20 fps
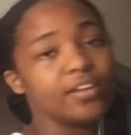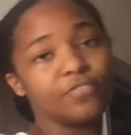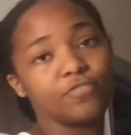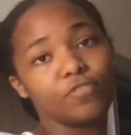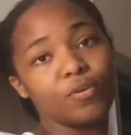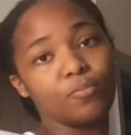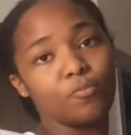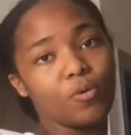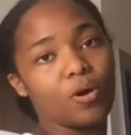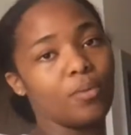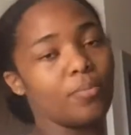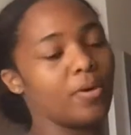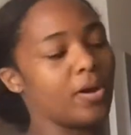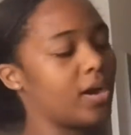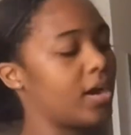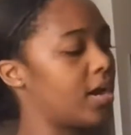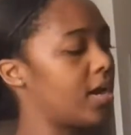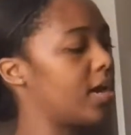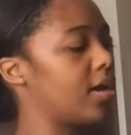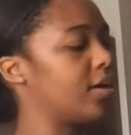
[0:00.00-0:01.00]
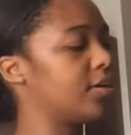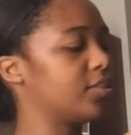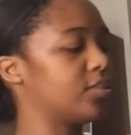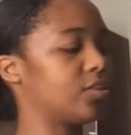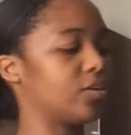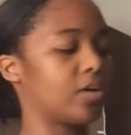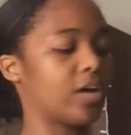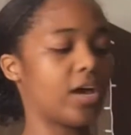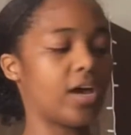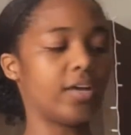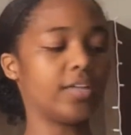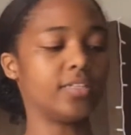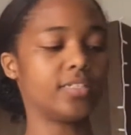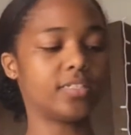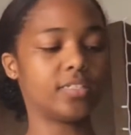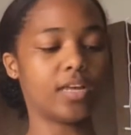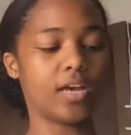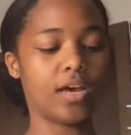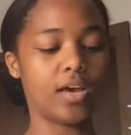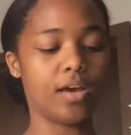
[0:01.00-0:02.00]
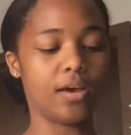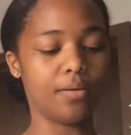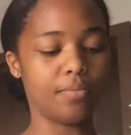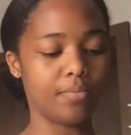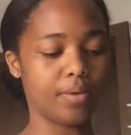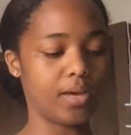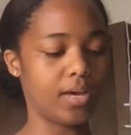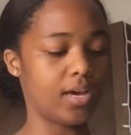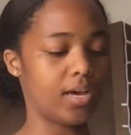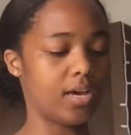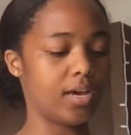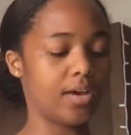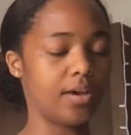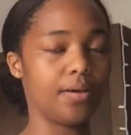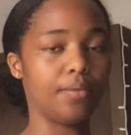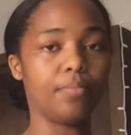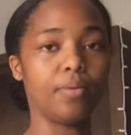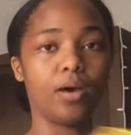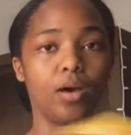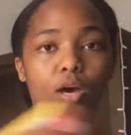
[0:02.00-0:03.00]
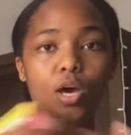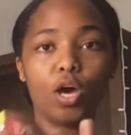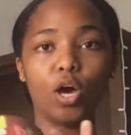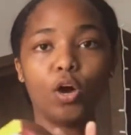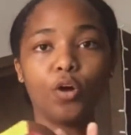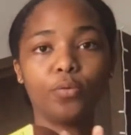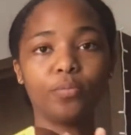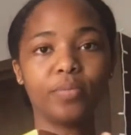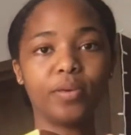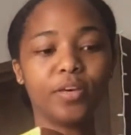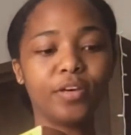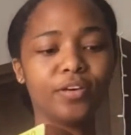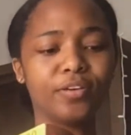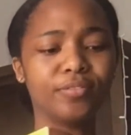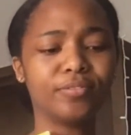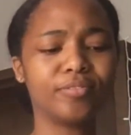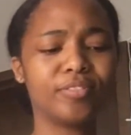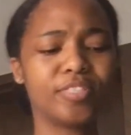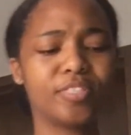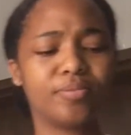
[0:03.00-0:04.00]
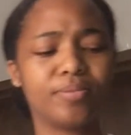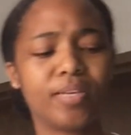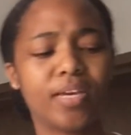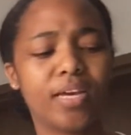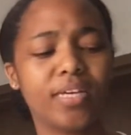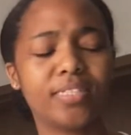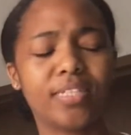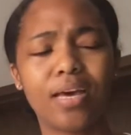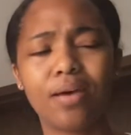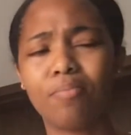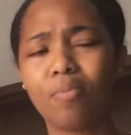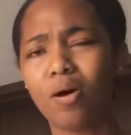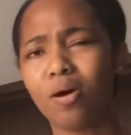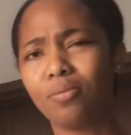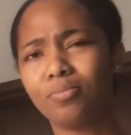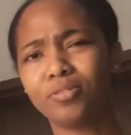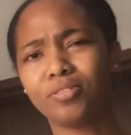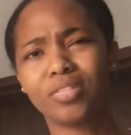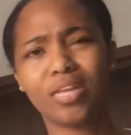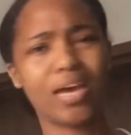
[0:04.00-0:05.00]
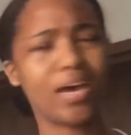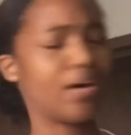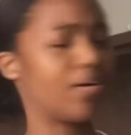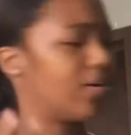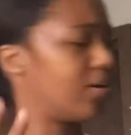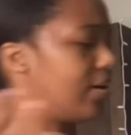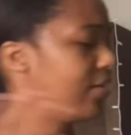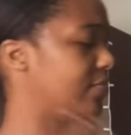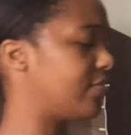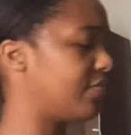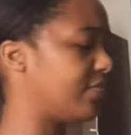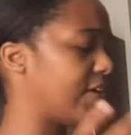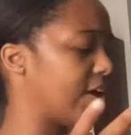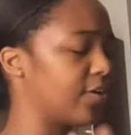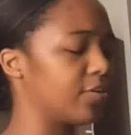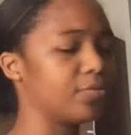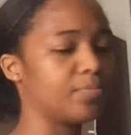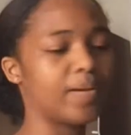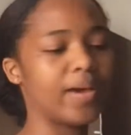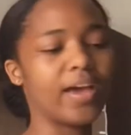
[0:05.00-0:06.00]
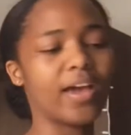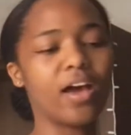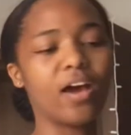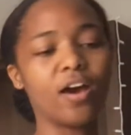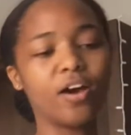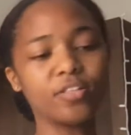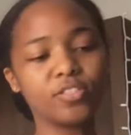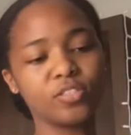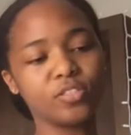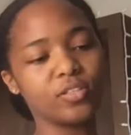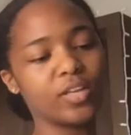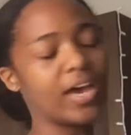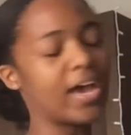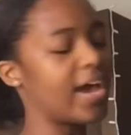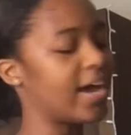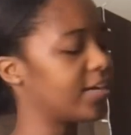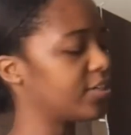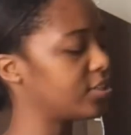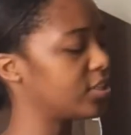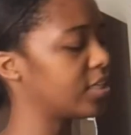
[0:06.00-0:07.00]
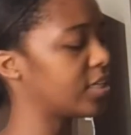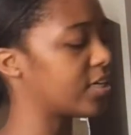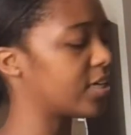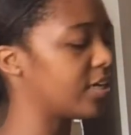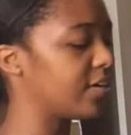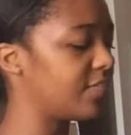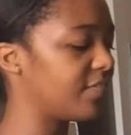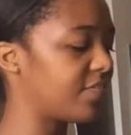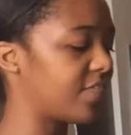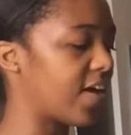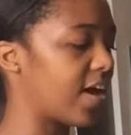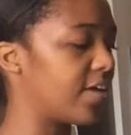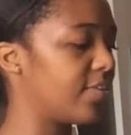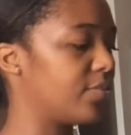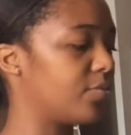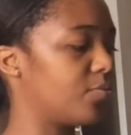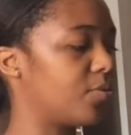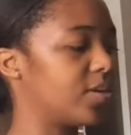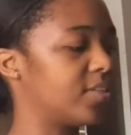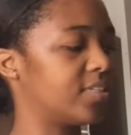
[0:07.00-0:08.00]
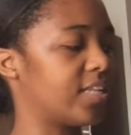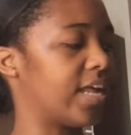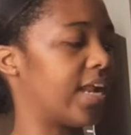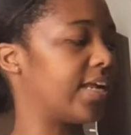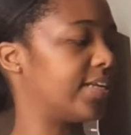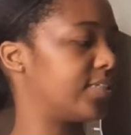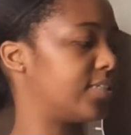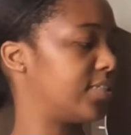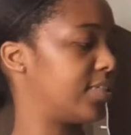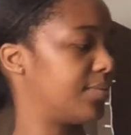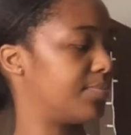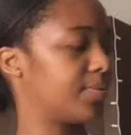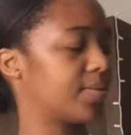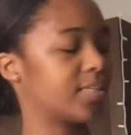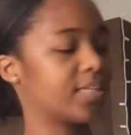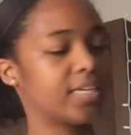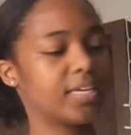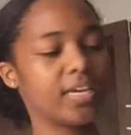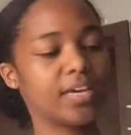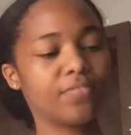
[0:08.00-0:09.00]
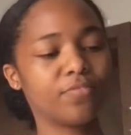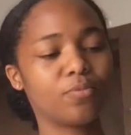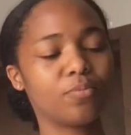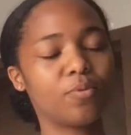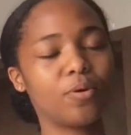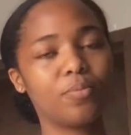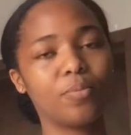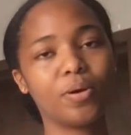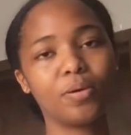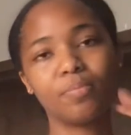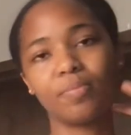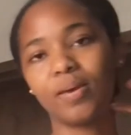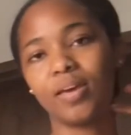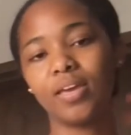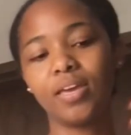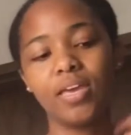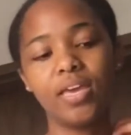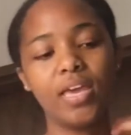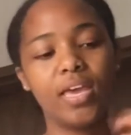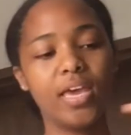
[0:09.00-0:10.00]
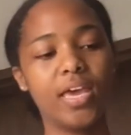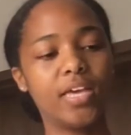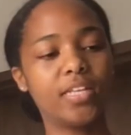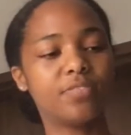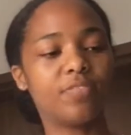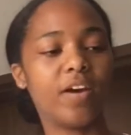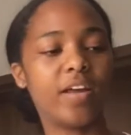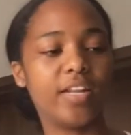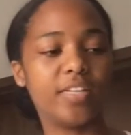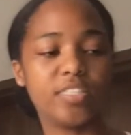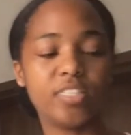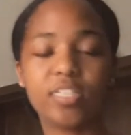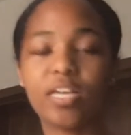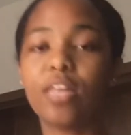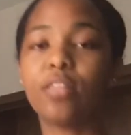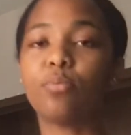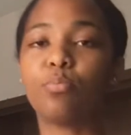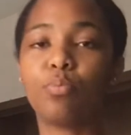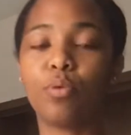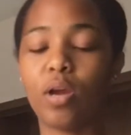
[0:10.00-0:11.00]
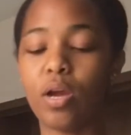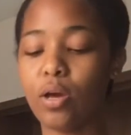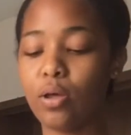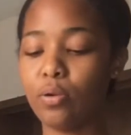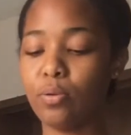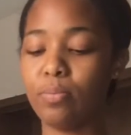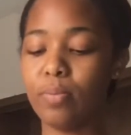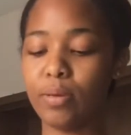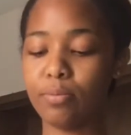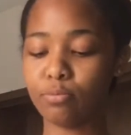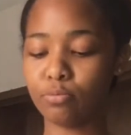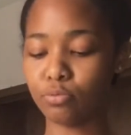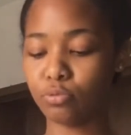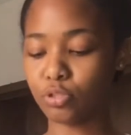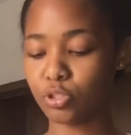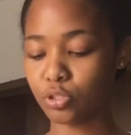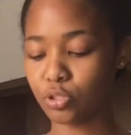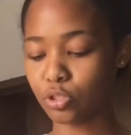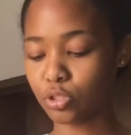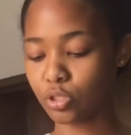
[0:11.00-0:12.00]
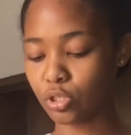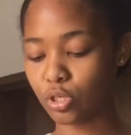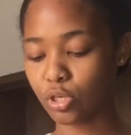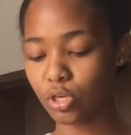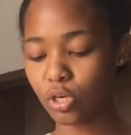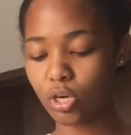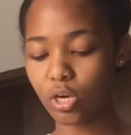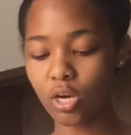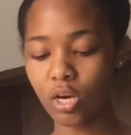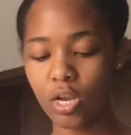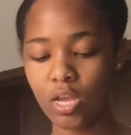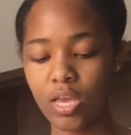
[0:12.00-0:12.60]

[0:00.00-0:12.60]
from Walmart I also got some oatmeal, just because I'm almost out of the value pack. I actually couldn't find the ones that I typically get from Walmart, but it's fine. I just got the brown maple sugar.